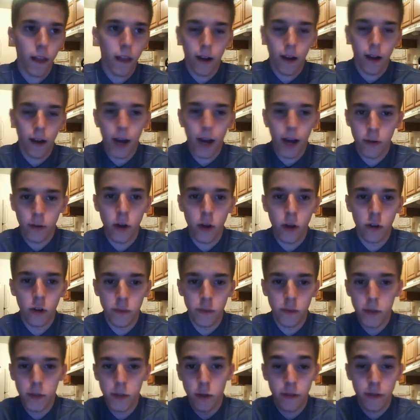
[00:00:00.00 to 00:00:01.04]
I don't know.
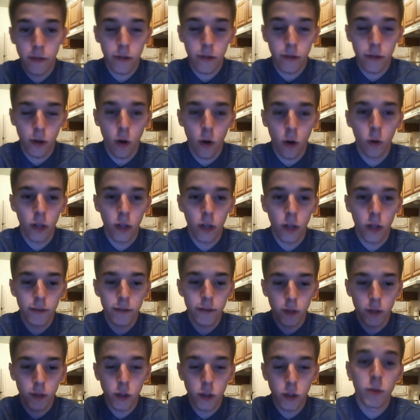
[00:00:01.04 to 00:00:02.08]
You've been doing it for your whole life,
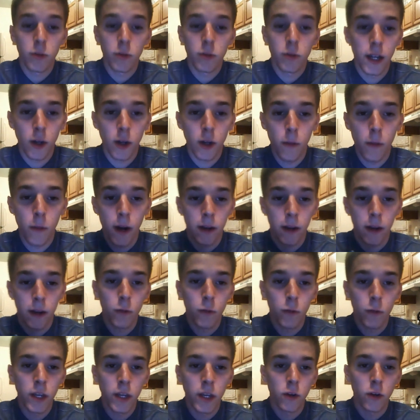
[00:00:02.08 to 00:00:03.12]
so you probably know better
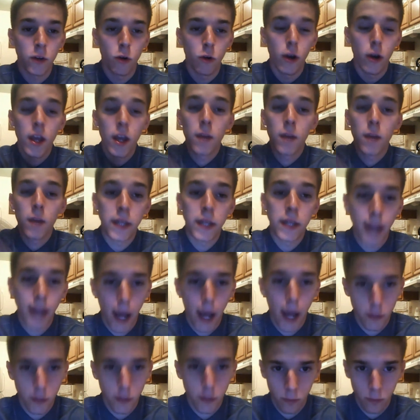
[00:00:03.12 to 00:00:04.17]
than we do. Be
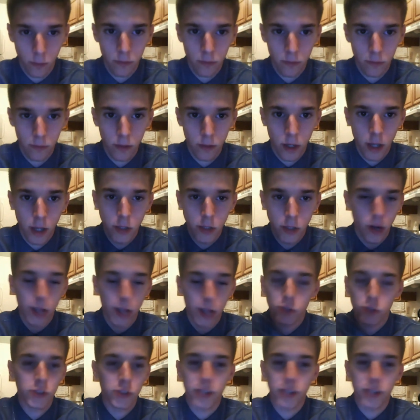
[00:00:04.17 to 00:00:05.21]
natural. You're
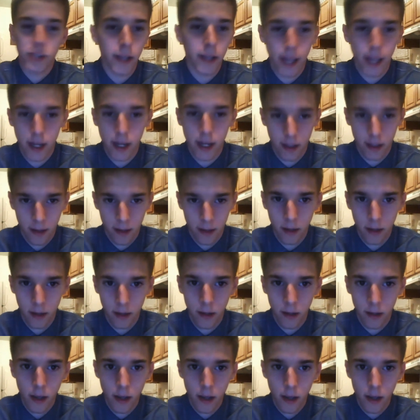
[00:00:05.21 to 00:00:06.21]
not selling anything.